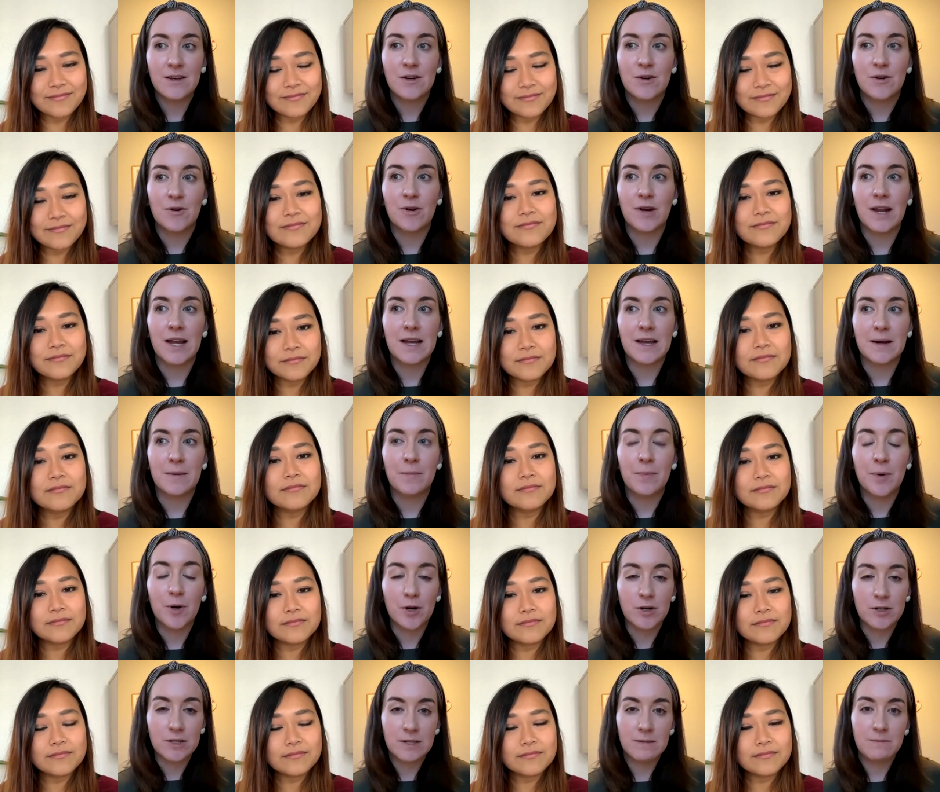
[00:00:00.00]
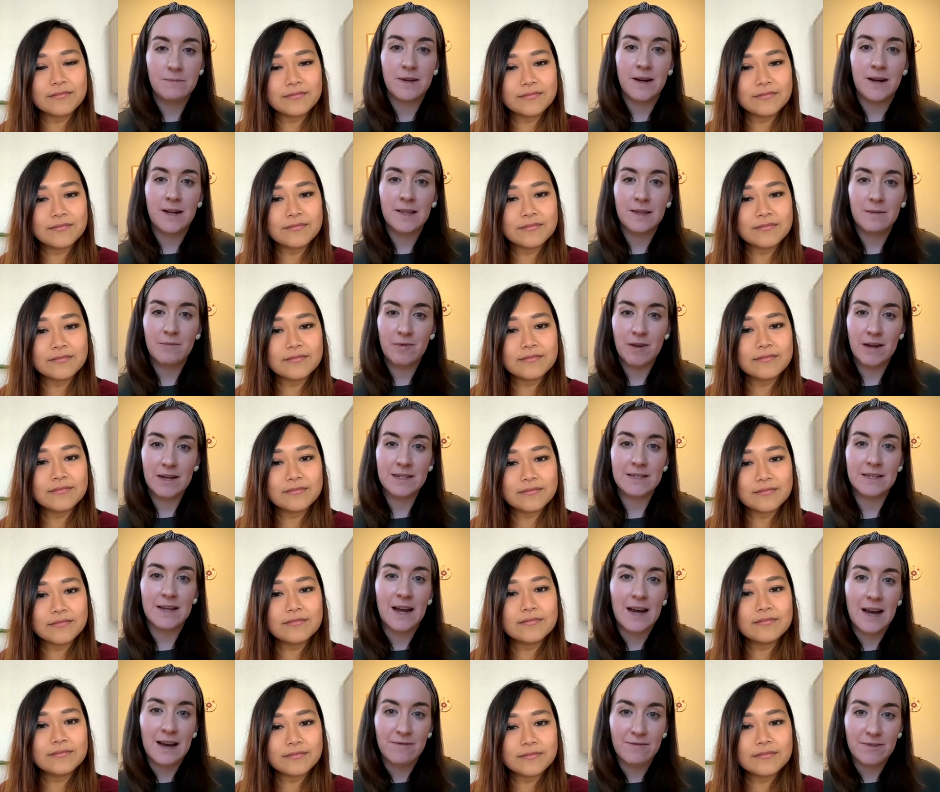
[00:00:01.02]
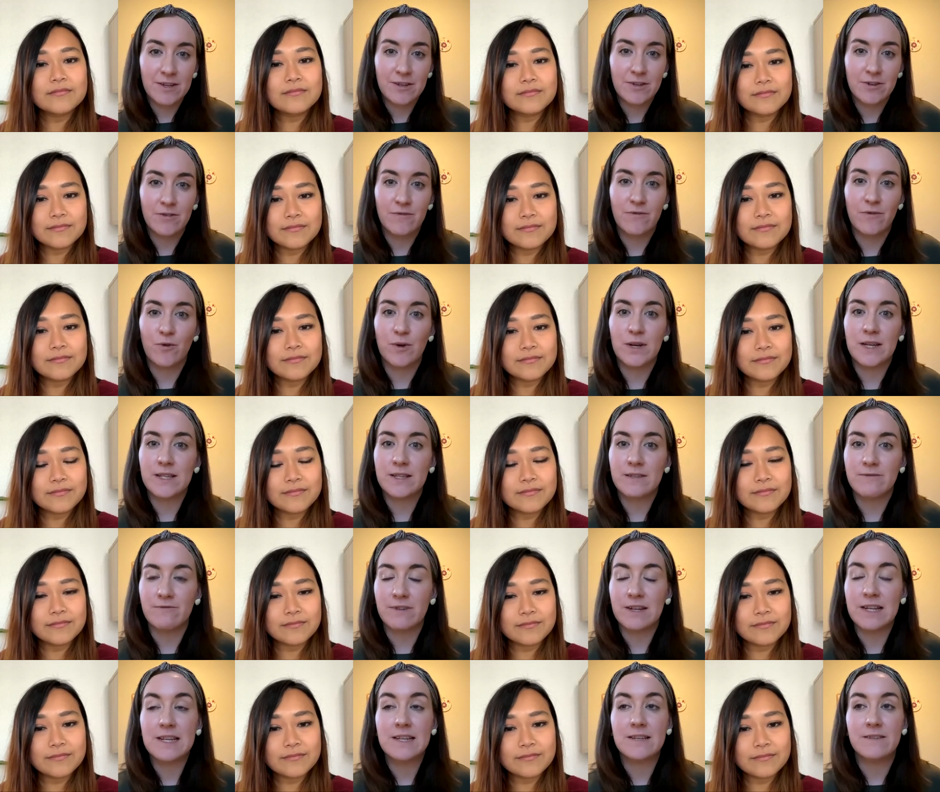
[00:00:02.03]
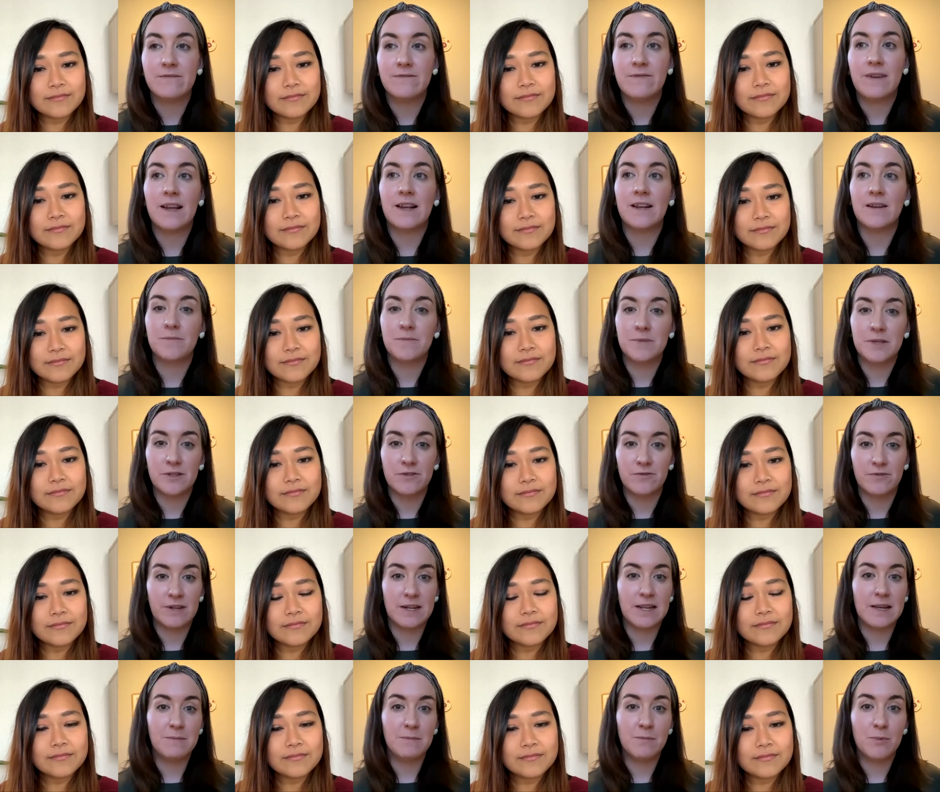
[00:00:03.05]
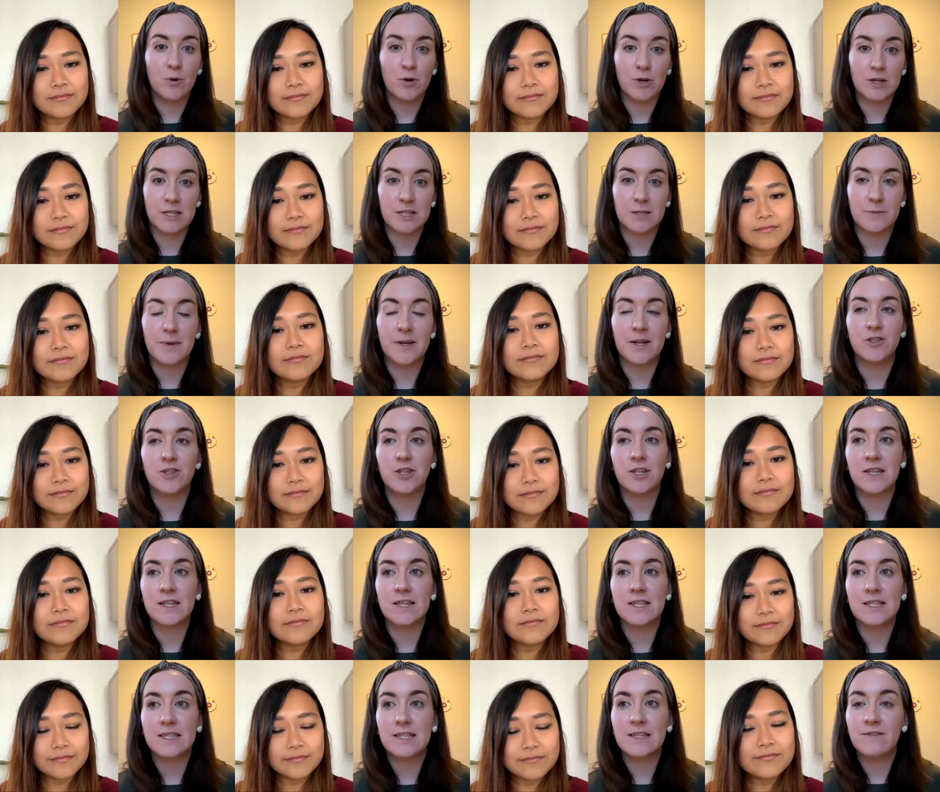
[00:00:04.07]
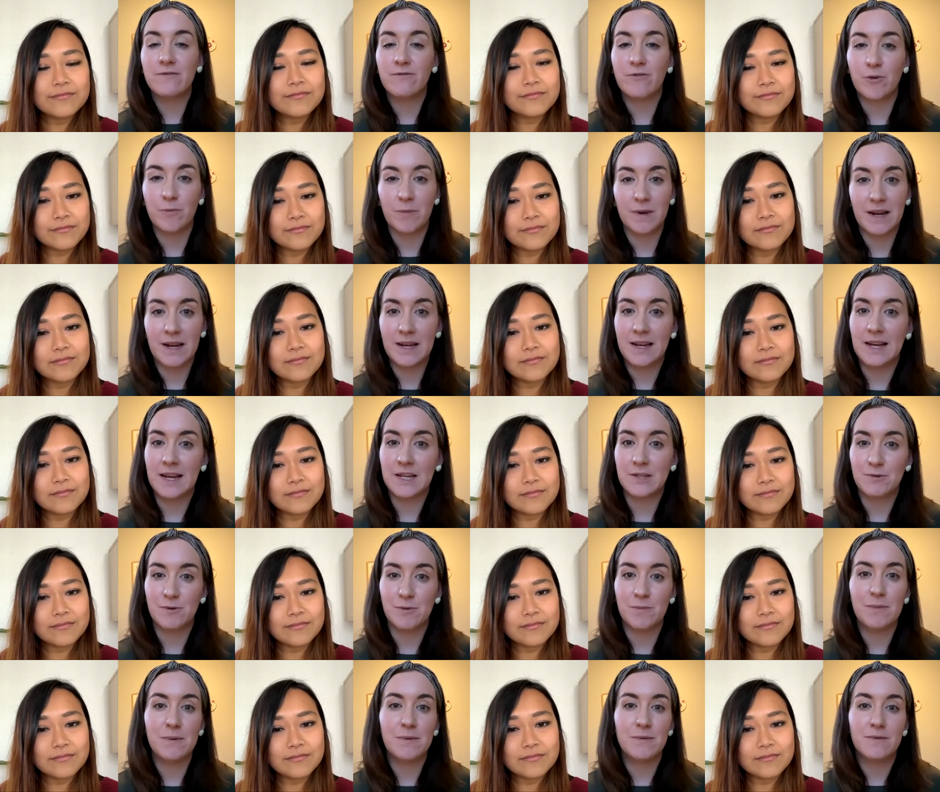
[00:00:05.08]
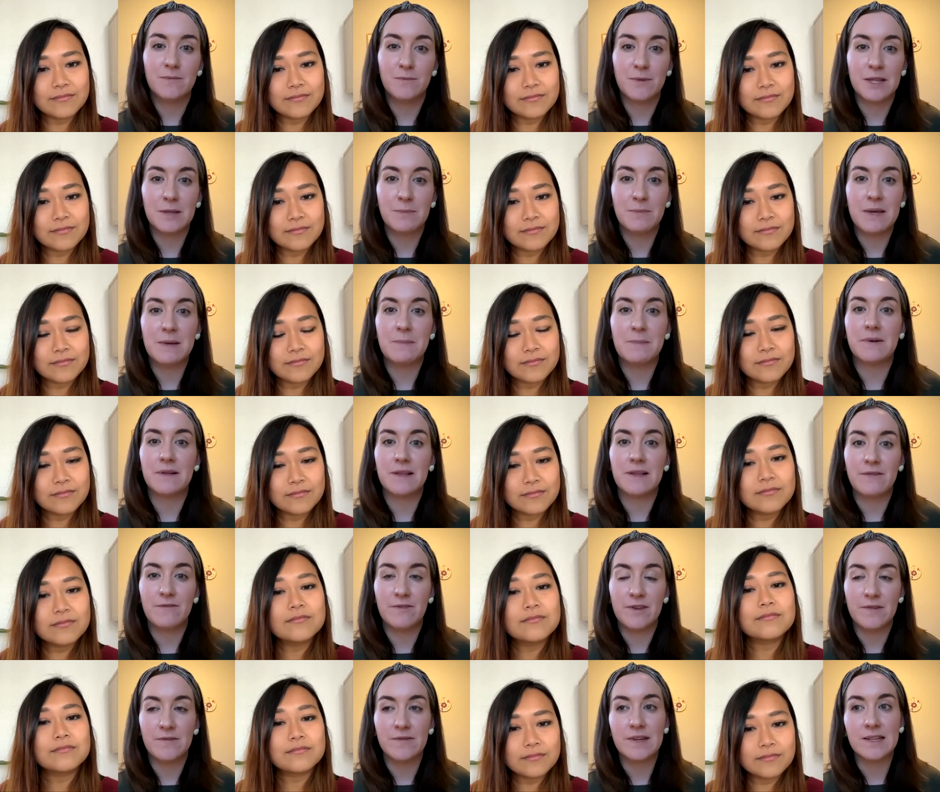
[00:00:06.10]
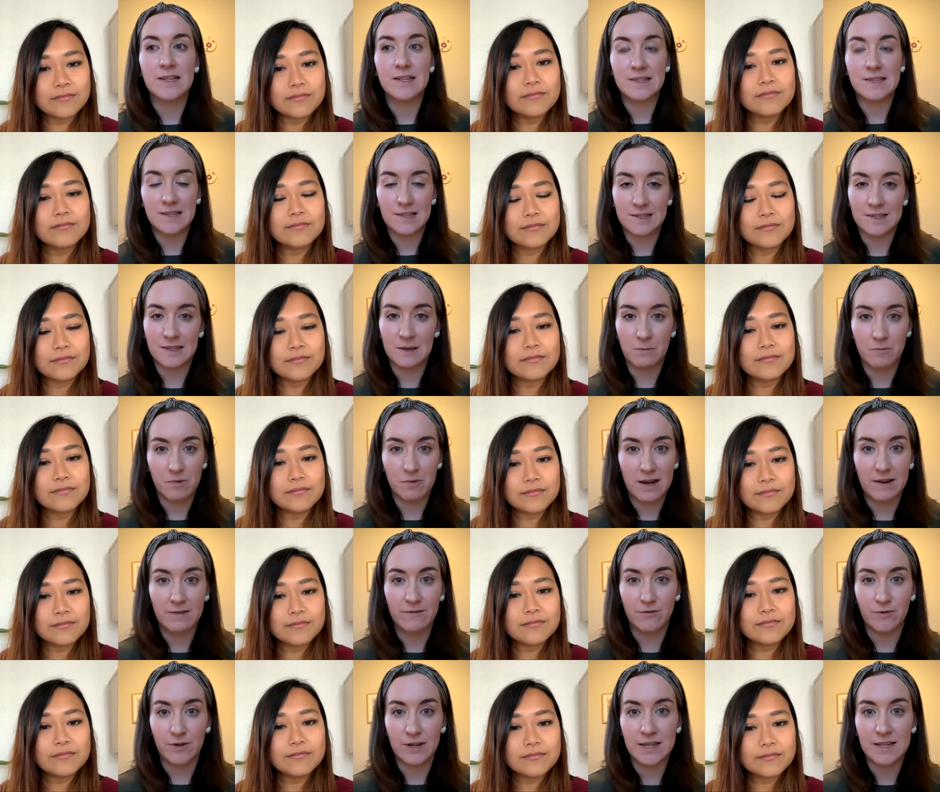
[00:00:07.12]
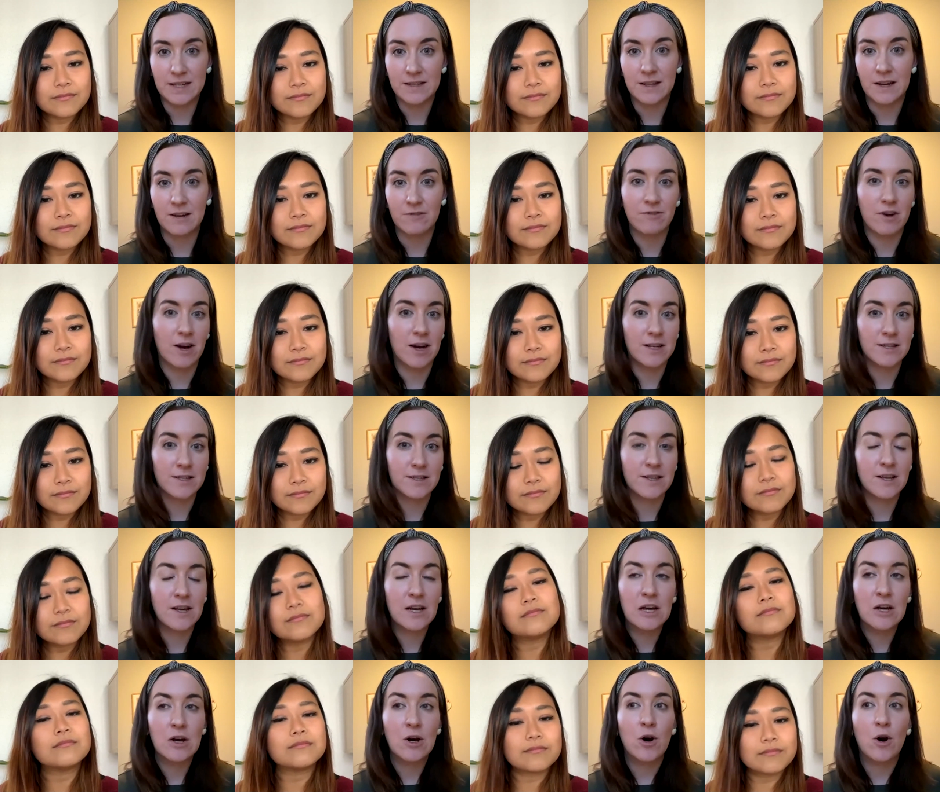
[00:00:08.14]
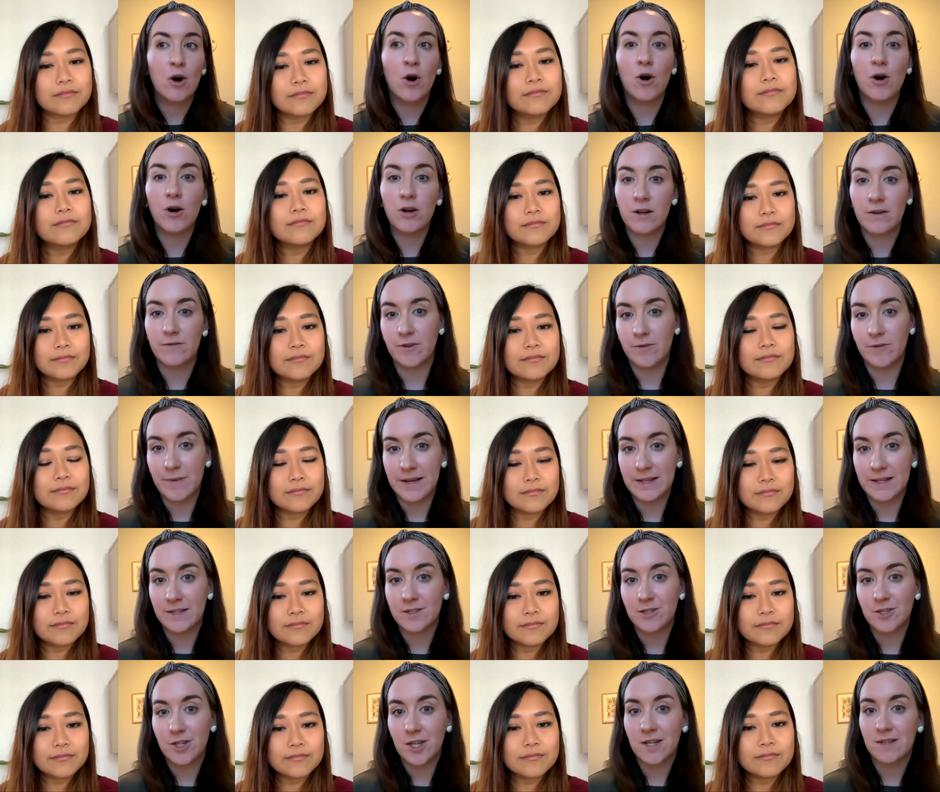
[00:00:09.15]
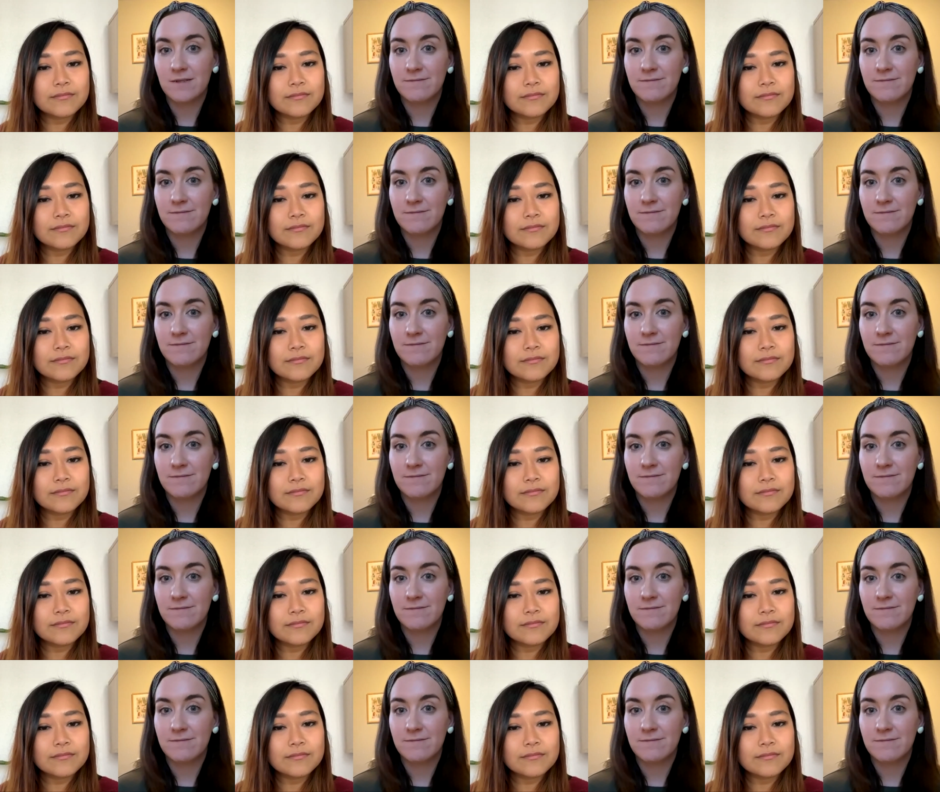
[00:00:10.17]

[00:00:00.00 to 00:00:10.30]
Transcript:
Speaker 1: or like a person behind the brand having your voice really developed is really important because you can still form a connection with people if you have a consistent brand voice across all of your messaging